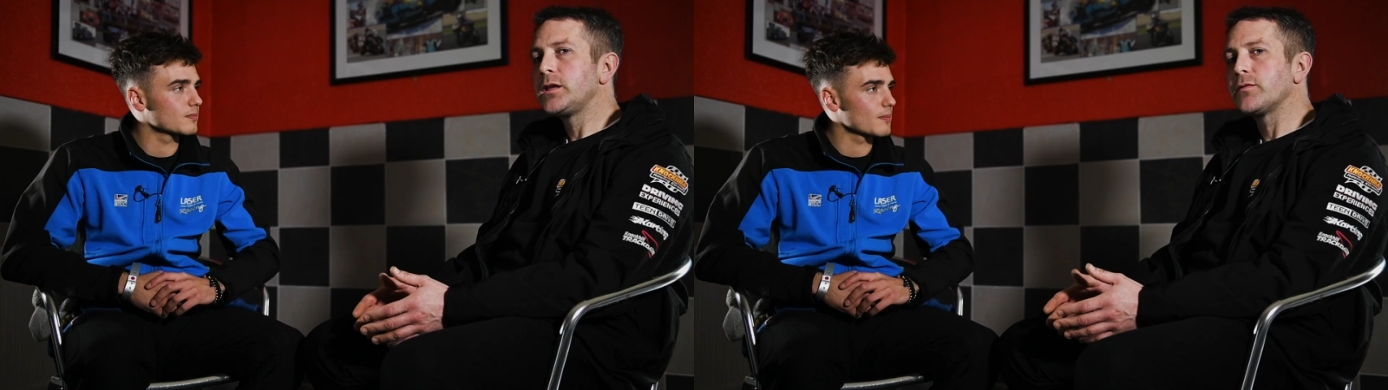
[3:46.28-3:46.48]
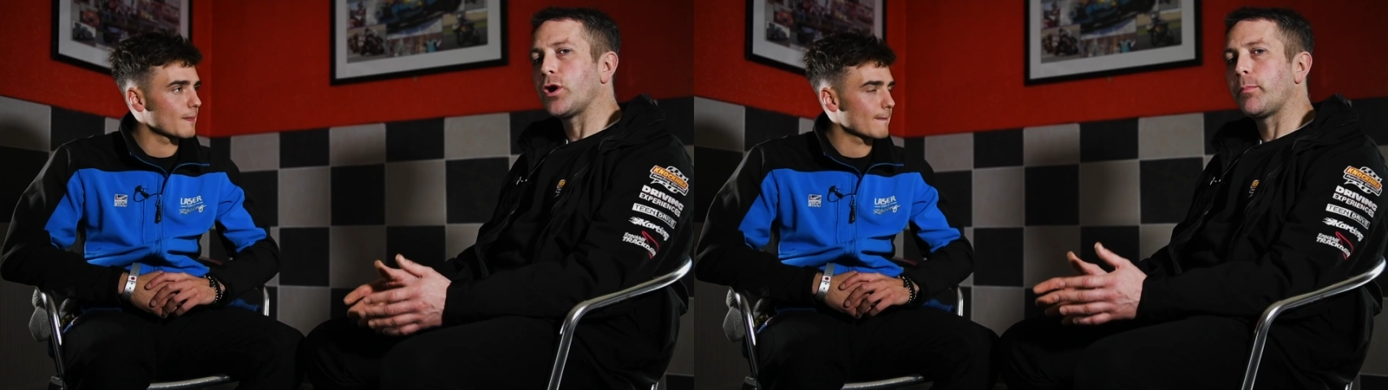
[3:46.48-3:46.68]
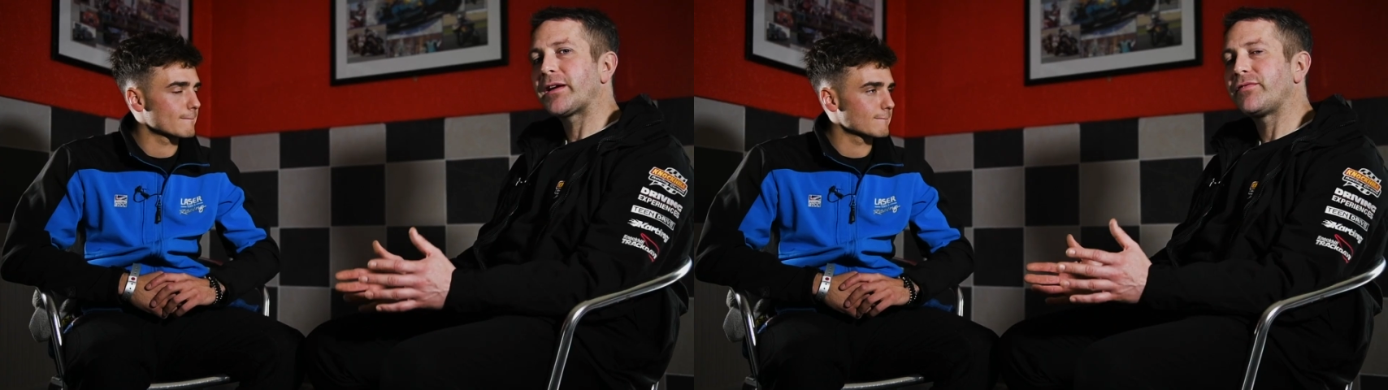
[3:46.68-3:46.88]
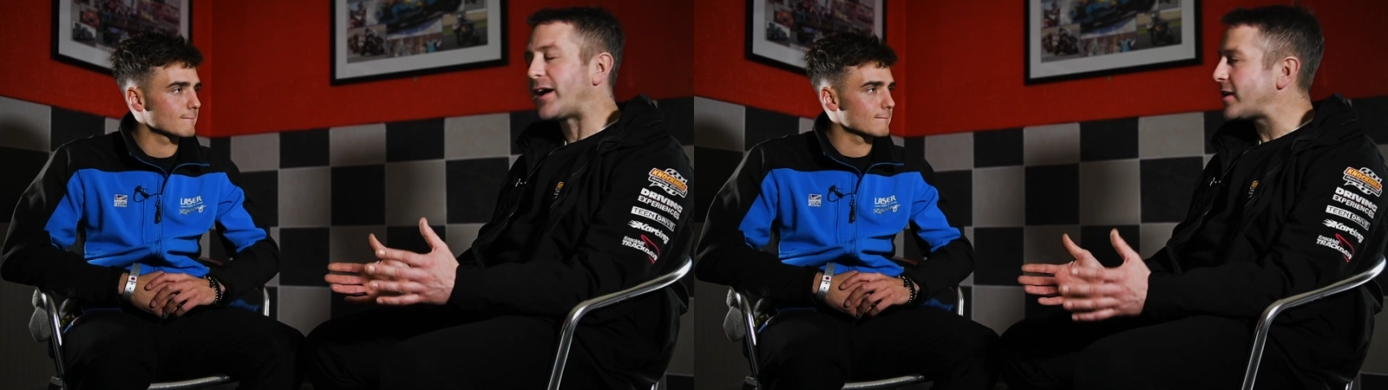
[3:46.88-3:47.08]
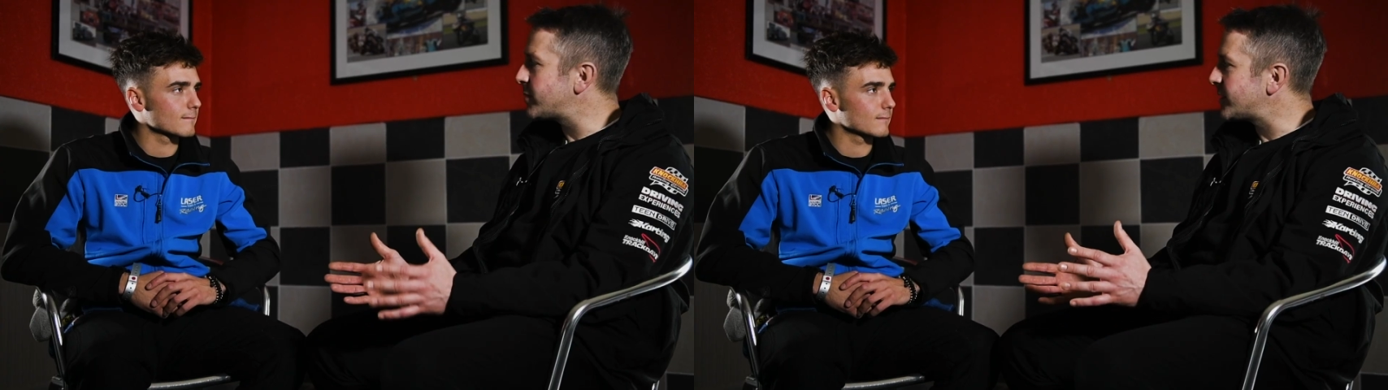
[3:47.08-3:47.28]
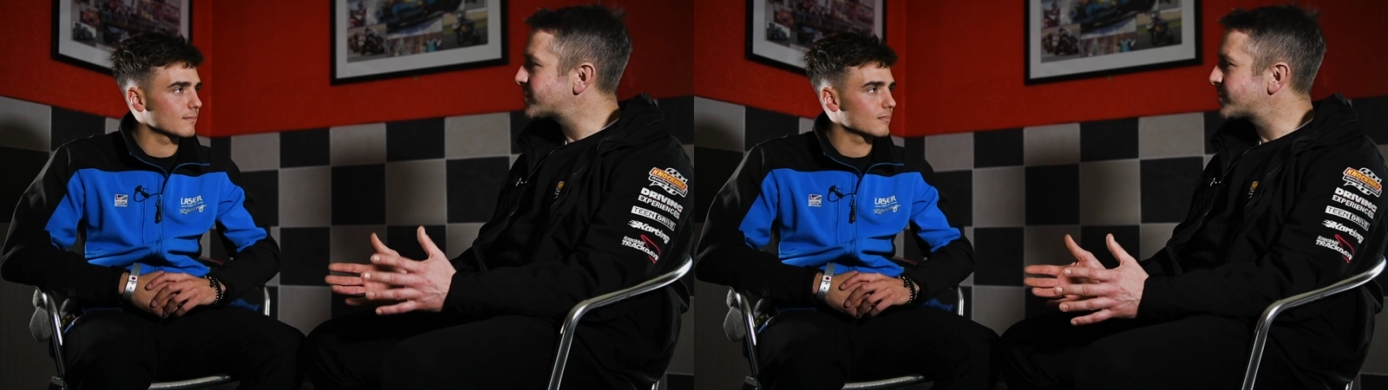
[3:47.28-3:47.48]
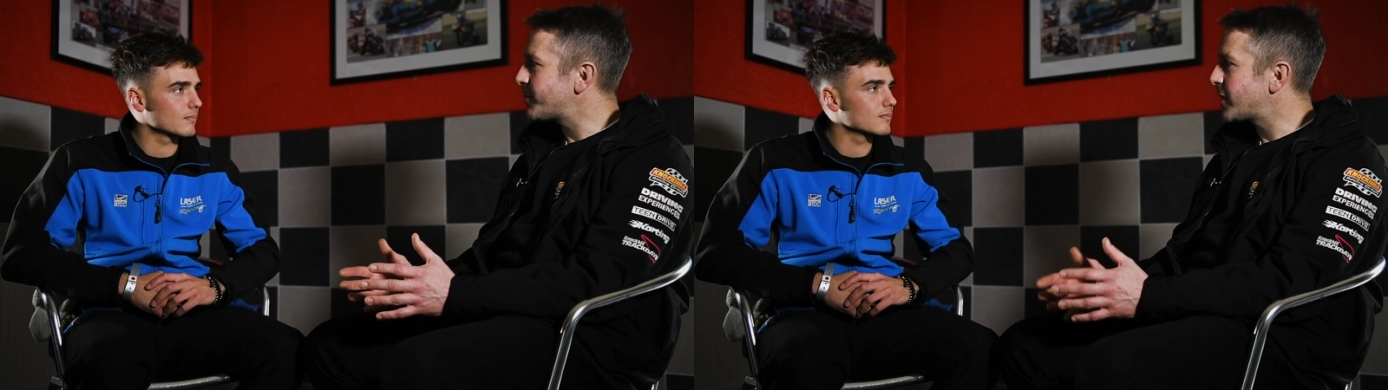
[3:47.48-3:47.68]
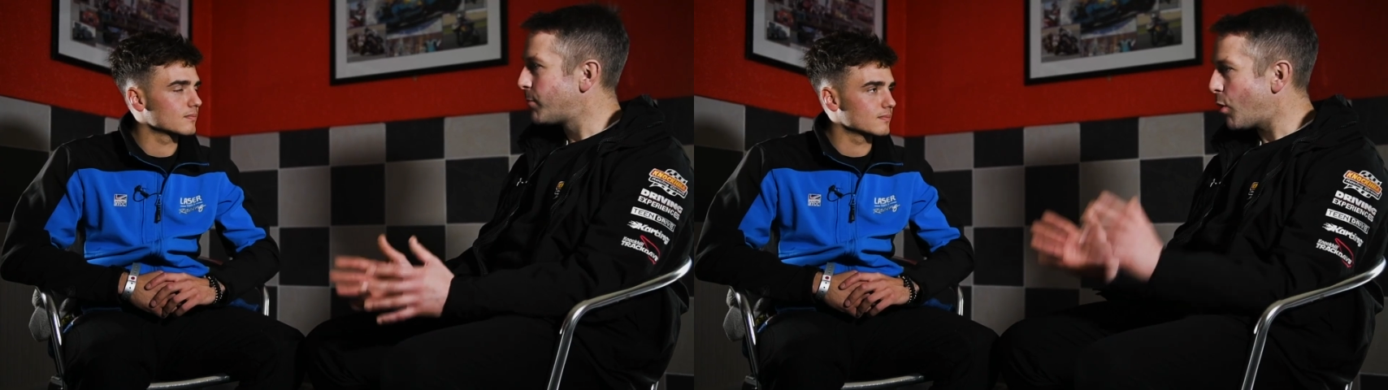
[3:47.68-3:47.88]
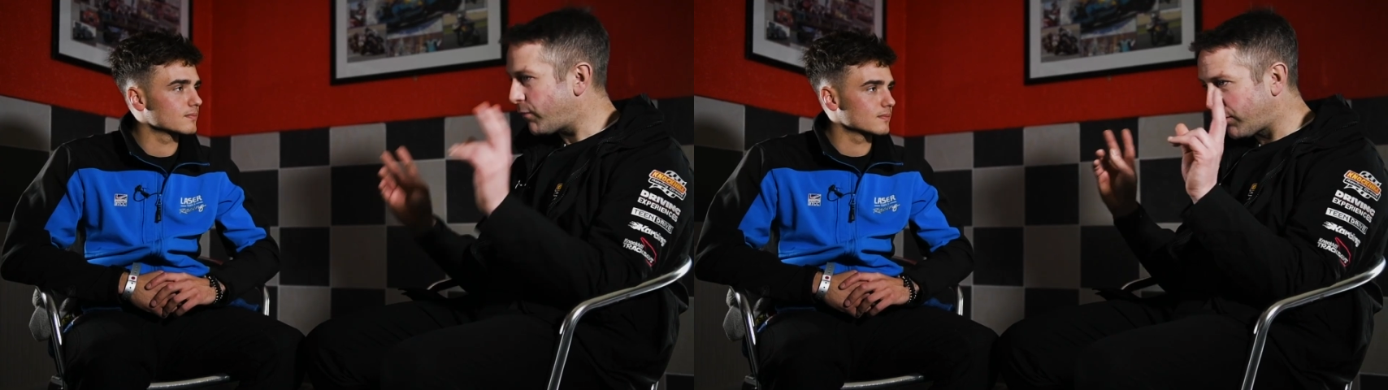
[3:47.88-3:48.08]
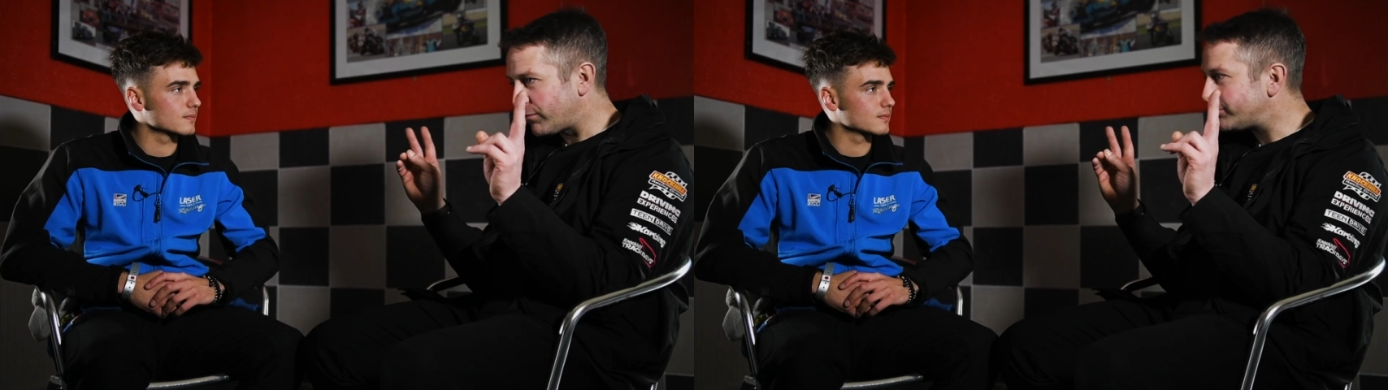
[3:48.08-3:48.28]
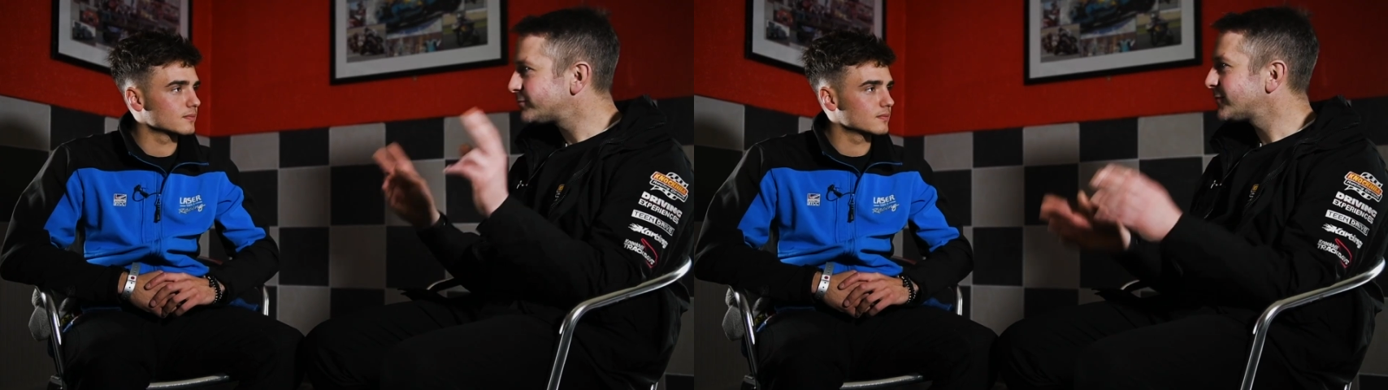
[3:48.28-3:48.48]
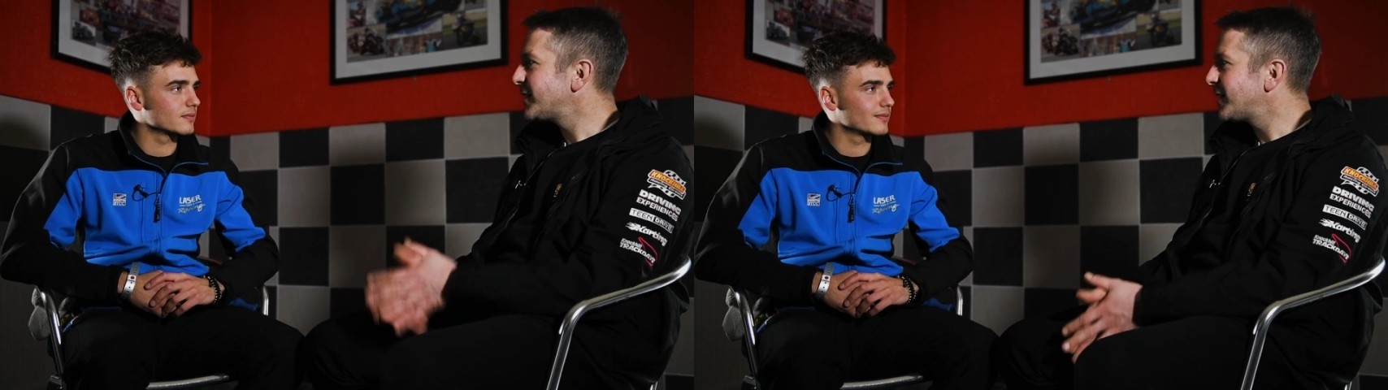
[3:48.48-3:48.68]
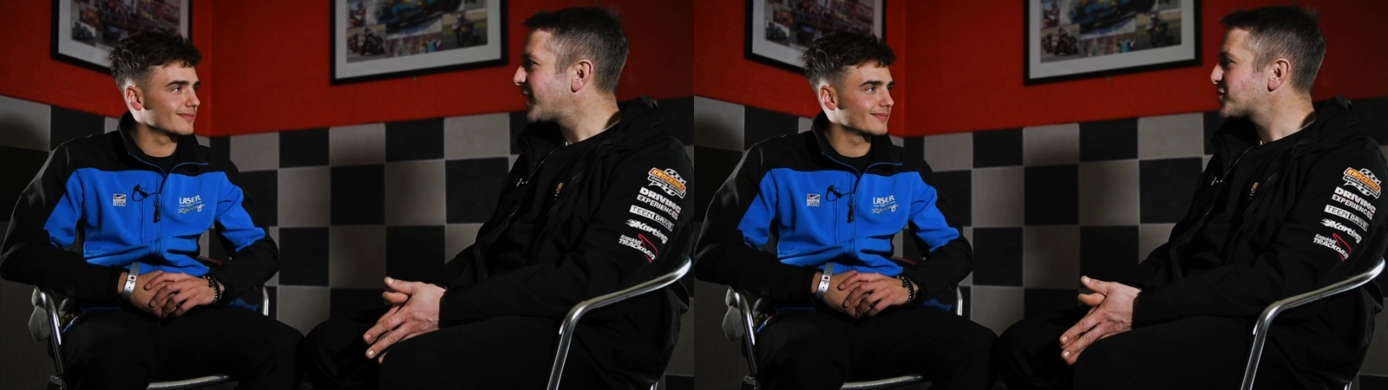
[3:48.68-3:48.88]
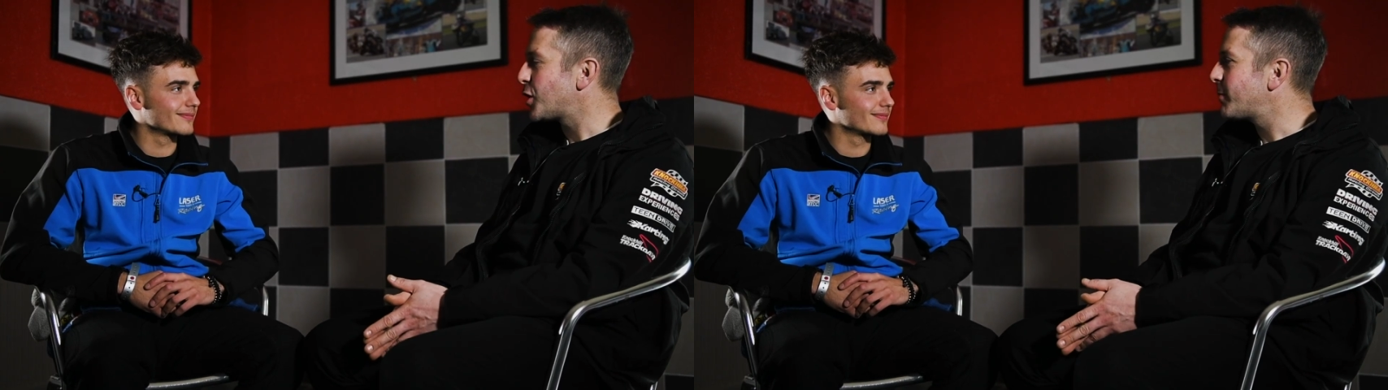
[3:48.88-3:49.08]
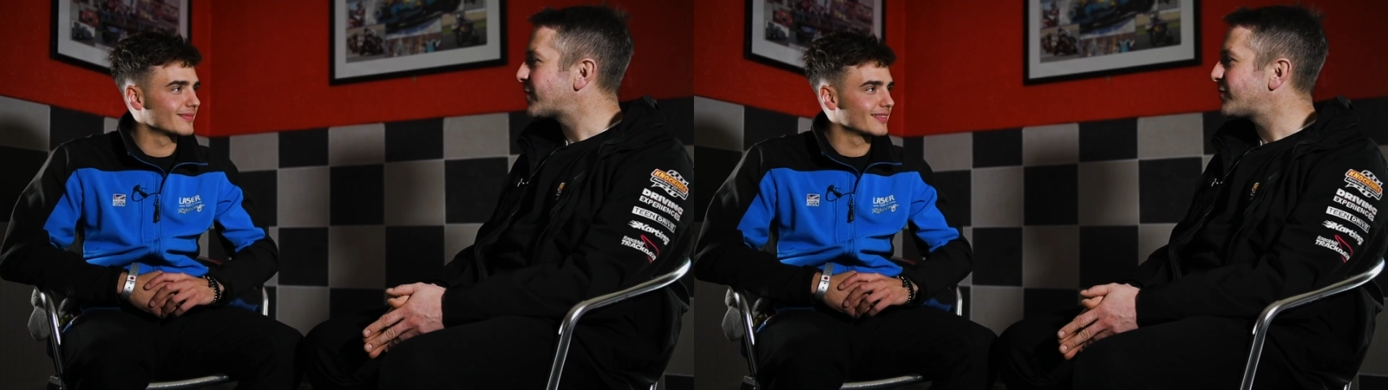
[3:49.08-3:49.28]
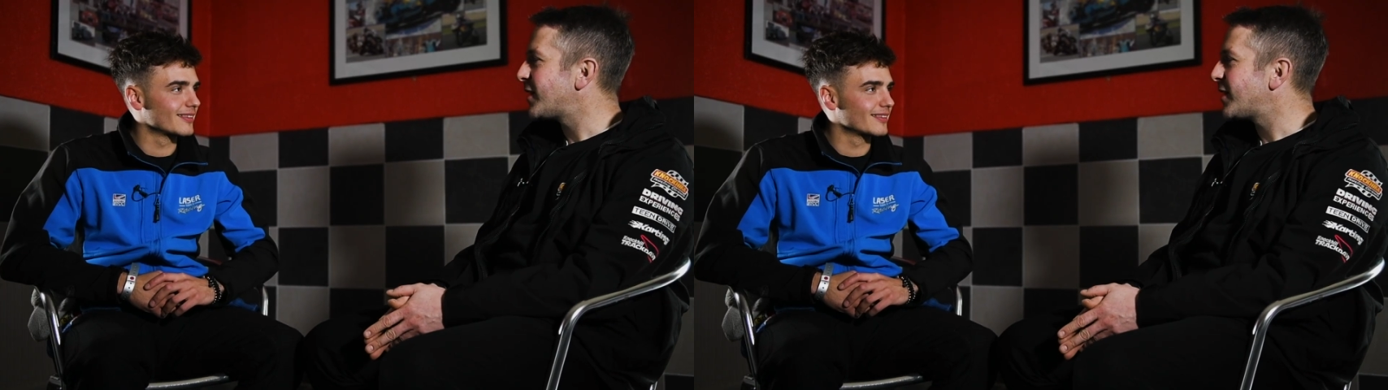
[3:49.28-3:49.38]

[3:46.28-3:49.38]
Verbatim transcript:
Speaker 1: You've got a big fan base. The Muff has got a big